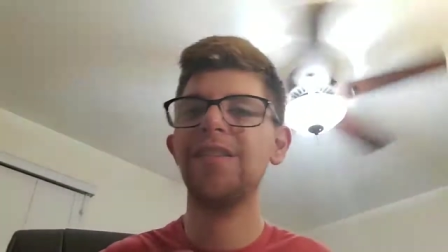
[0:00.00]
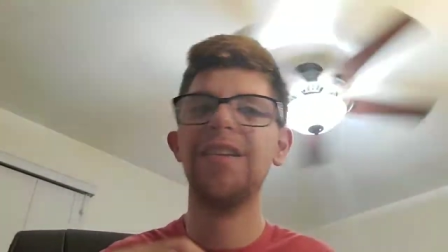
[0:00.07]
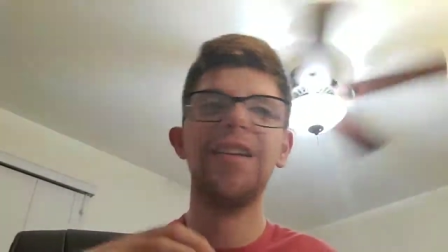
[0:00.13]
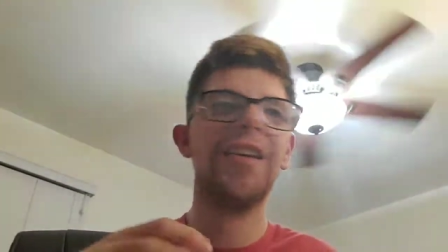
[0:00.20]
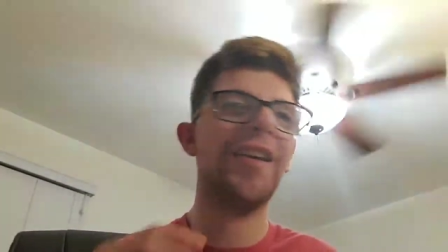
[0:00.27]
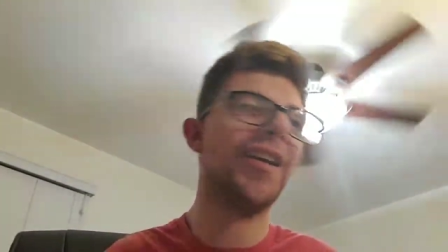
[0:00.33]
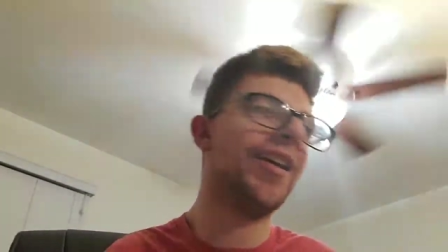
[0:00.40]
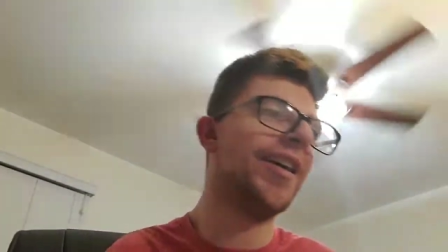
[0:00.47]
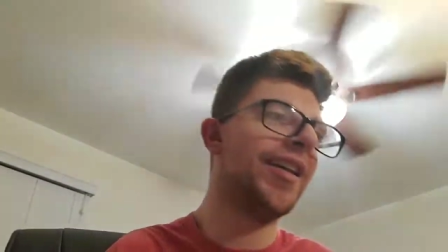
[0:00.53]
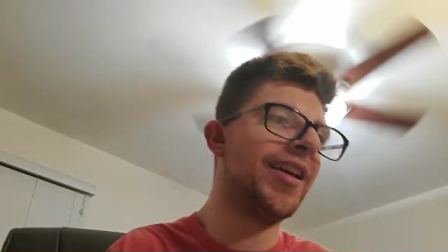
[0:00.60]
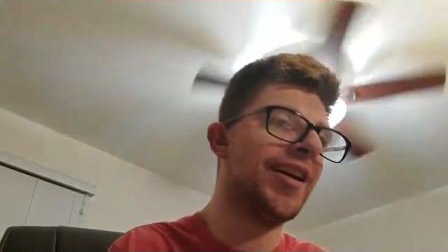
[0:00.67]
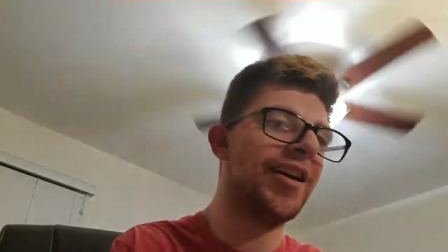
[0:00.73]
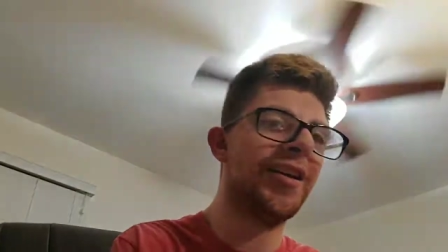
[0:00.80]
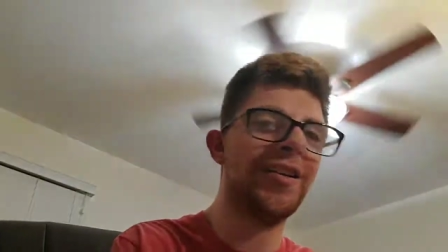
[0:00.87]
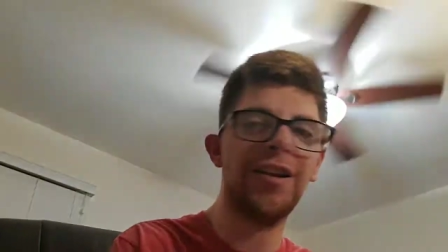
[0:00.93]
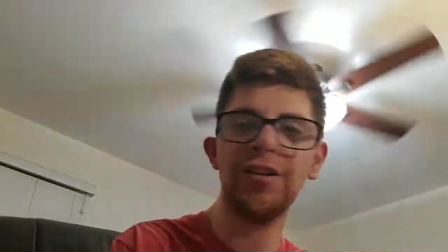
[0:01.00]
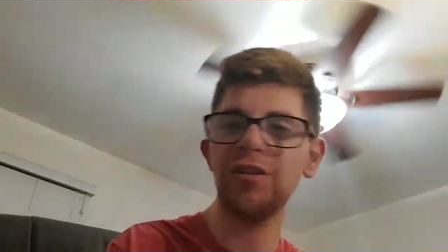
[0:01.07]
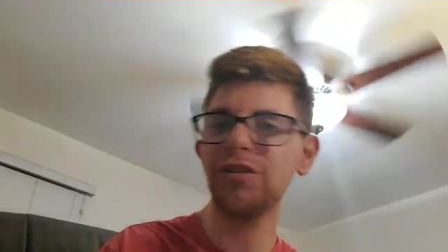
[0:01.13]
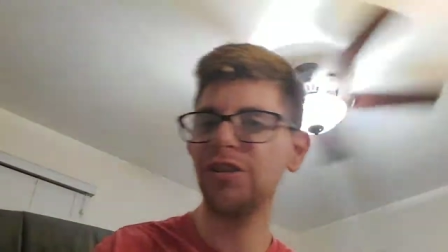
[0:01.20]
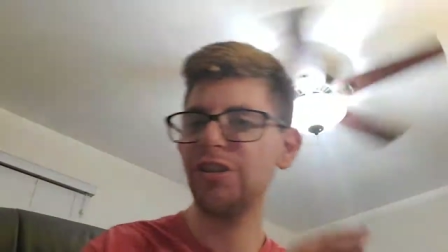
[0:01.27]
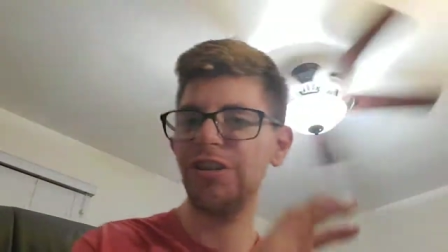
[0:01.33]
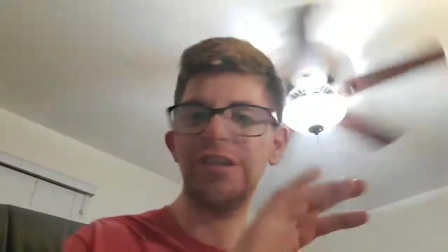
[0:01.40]
the like
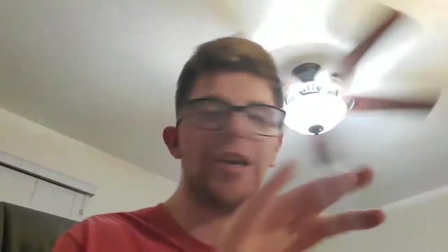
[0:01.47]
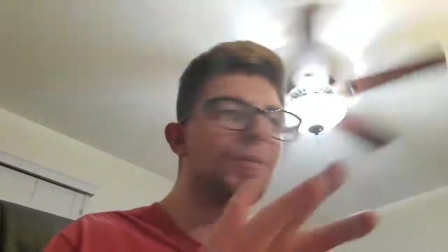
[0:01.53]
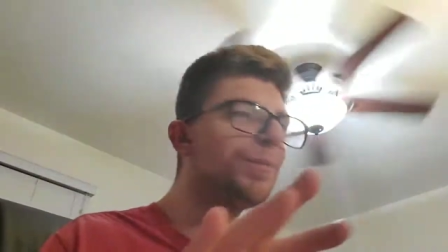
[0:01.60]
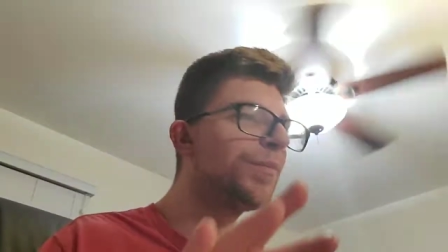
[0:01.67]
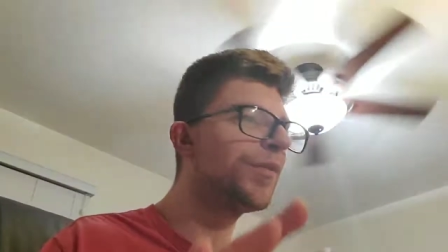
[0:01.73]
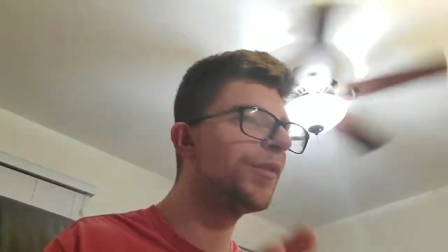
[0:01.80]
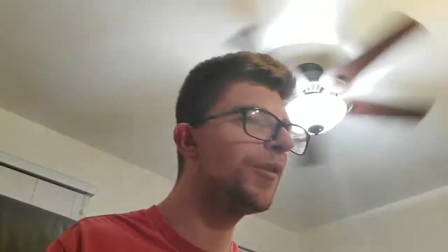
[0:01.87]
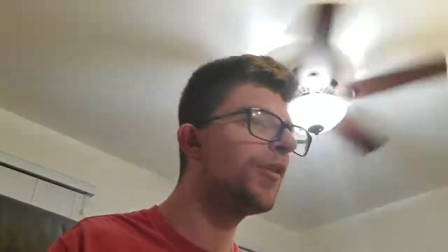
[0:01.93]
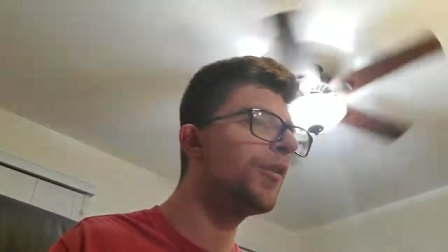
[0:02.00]
another ship,